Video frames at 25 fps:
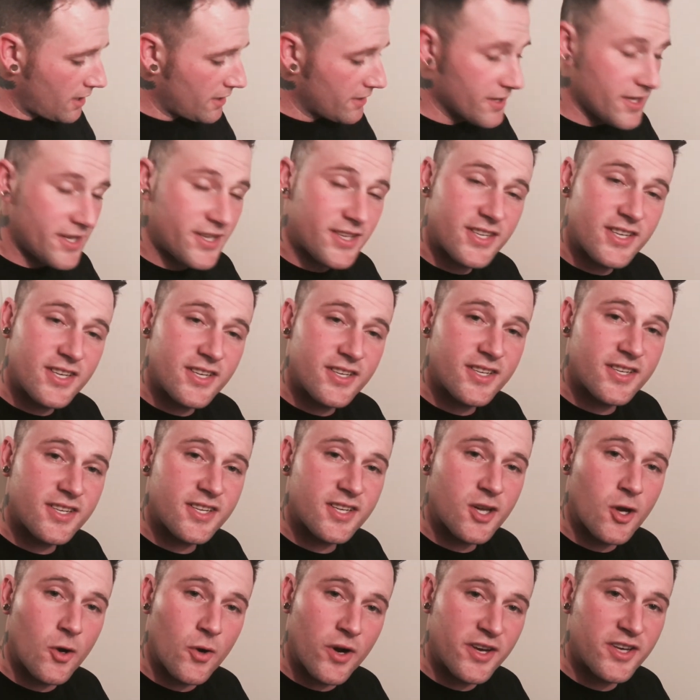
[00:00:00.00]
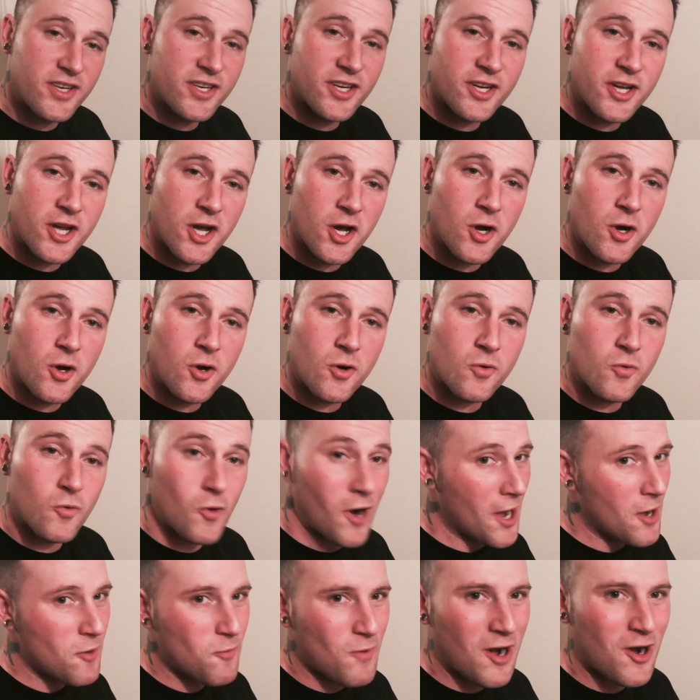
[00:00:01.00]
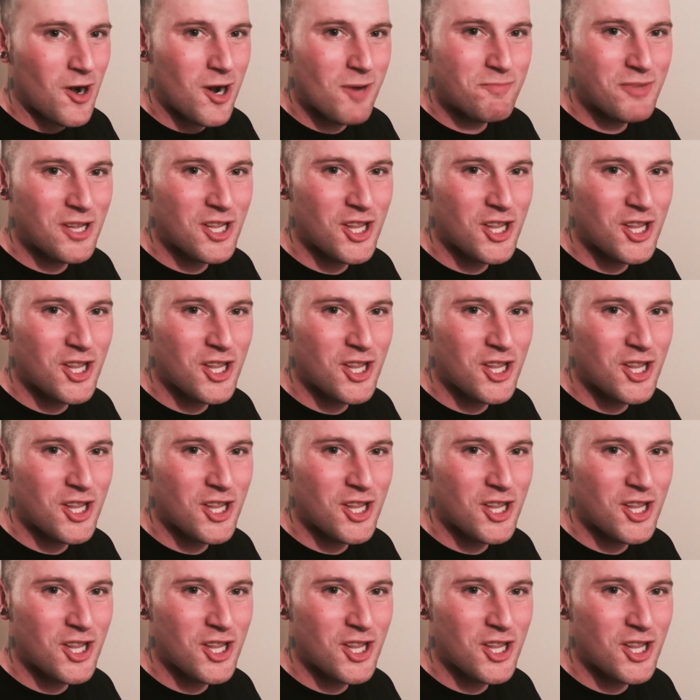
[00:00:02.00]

This is going to go right where it